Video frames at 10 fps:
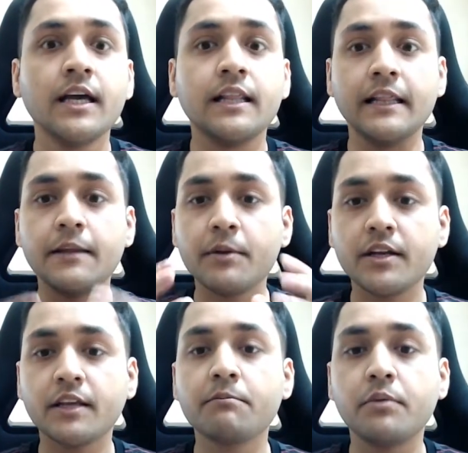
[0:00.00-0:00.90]

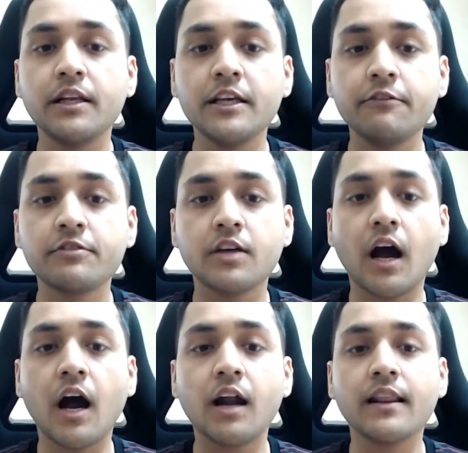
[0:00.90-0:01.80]
Limiting beliefs
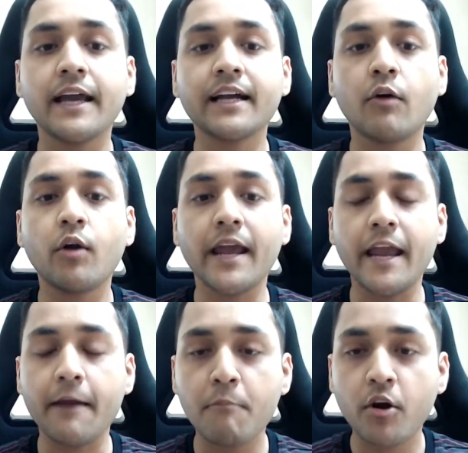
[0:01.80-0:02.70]
are like our
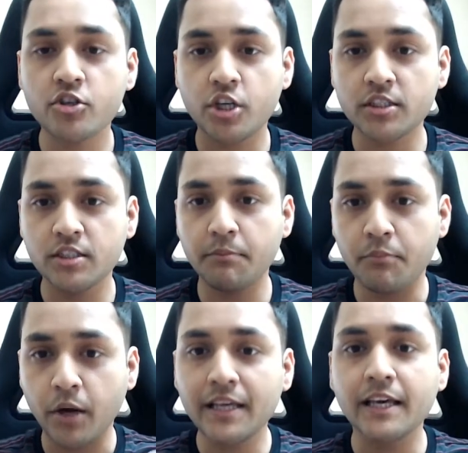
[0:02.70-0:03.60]
emergency
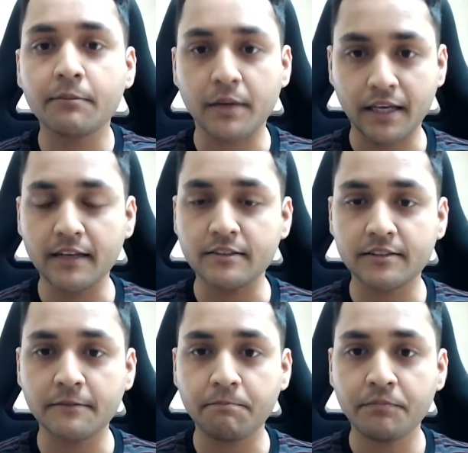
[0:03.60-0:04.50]
braking
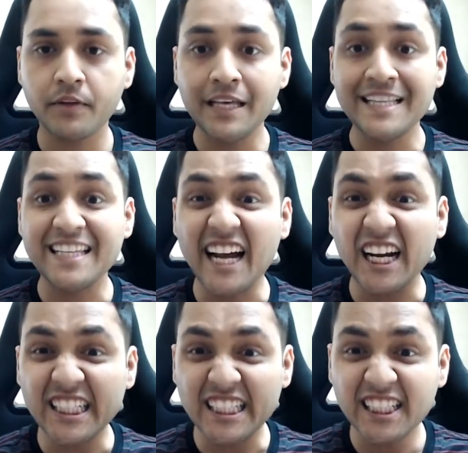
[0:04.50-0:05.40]
mechanism. They are
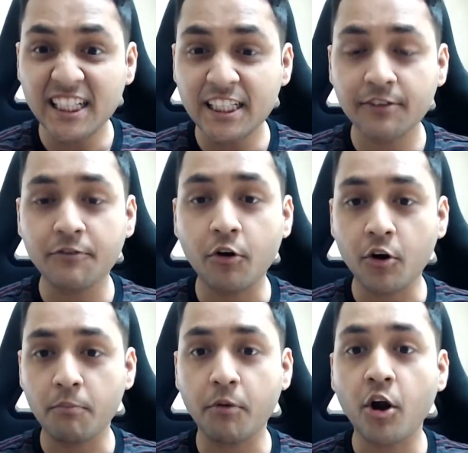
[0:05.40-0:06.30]
here for
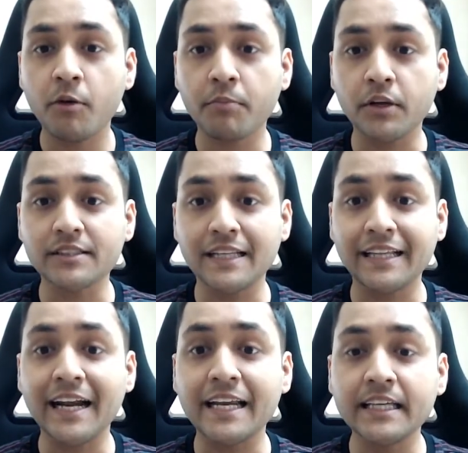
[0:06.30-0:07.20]
a purpose.
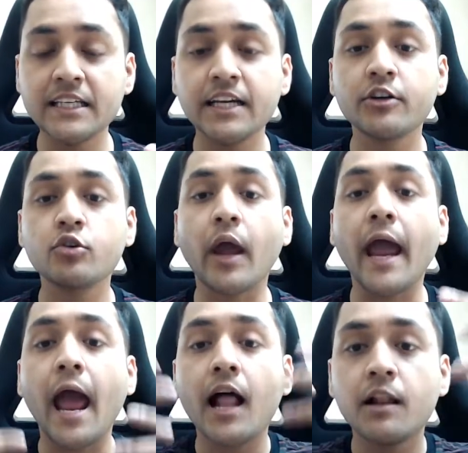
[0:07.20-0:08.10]
They are here to
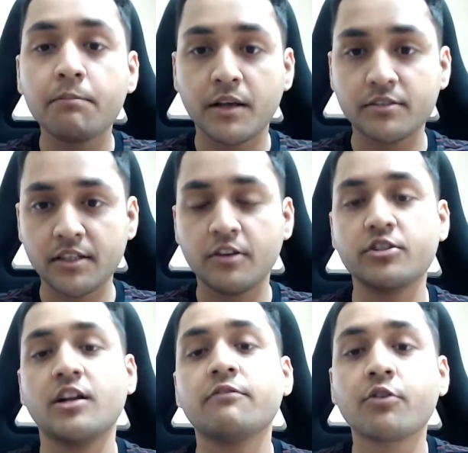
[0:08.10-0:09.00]
help us in our
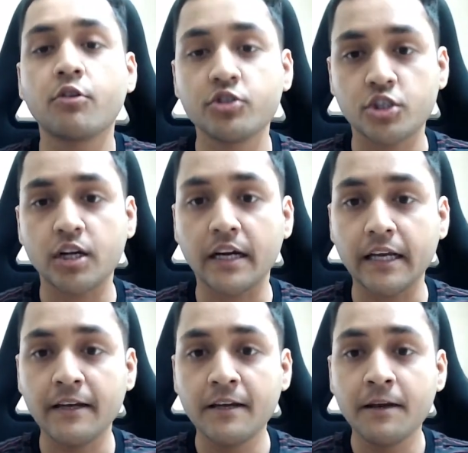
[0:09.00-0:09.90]
self-growth
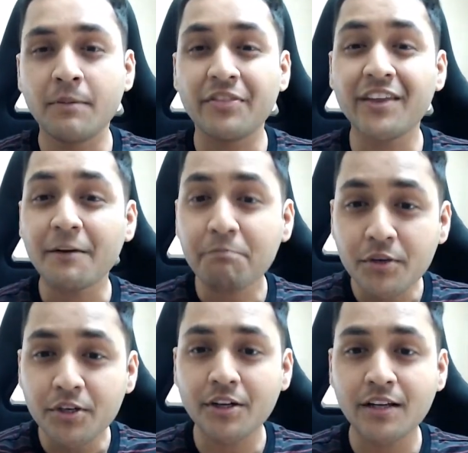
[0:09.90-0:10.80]
journey. But they
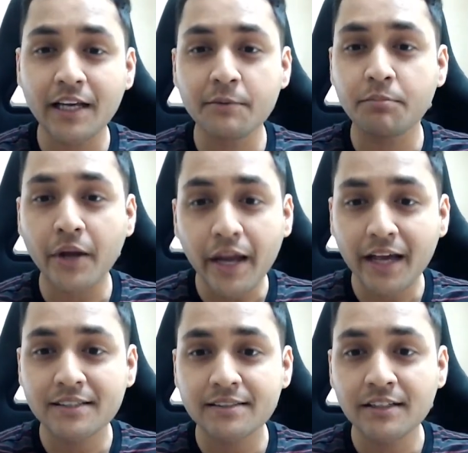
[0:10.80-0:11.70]
appear like
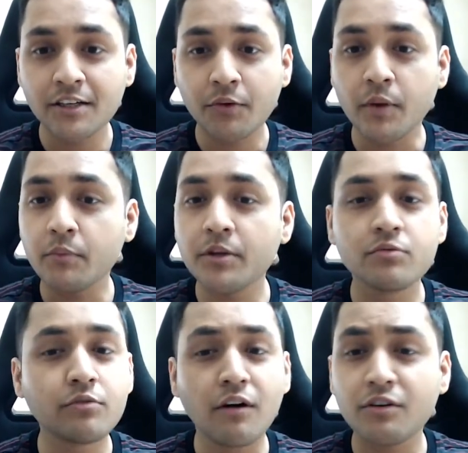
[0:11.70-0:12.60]
brakes when we do
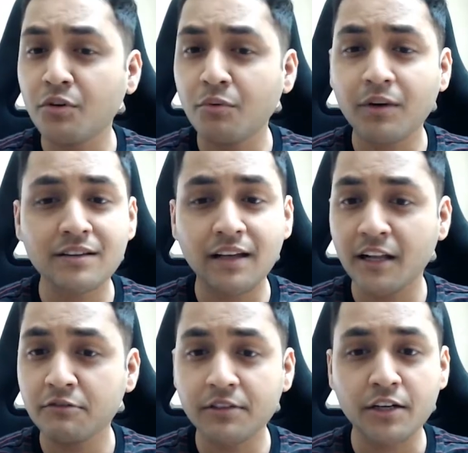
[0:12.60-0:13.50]
not know what the
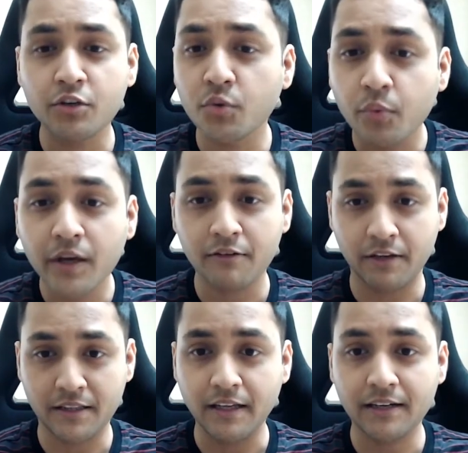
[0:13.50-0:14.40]
hell we are doing
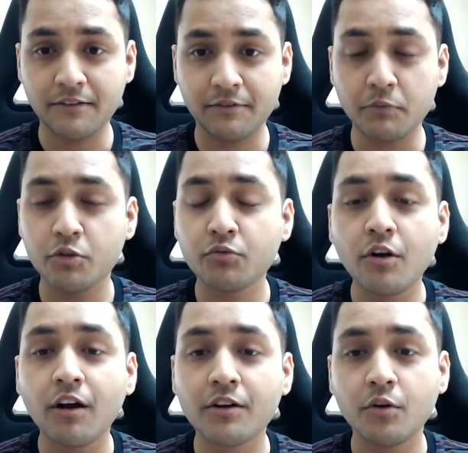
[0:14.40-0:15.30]
with it. When we do
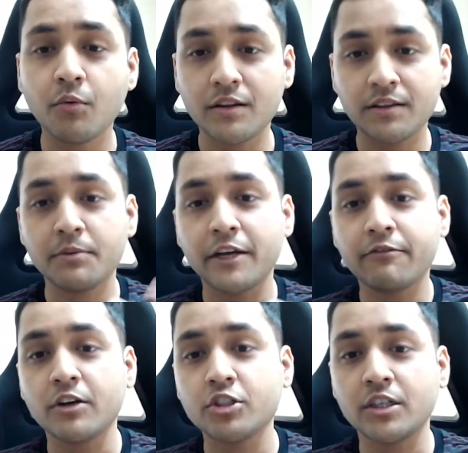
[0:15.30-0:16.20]
not know what the brake
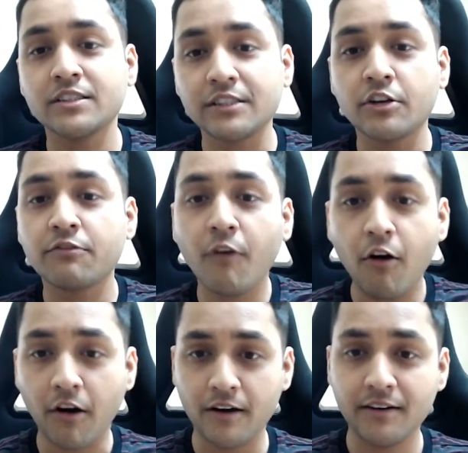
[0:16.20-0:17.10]
function is here
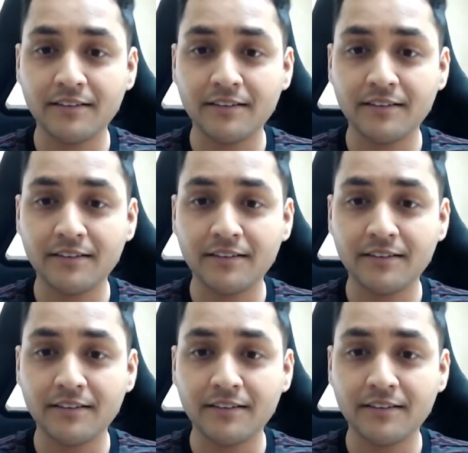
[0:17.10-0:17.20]
for.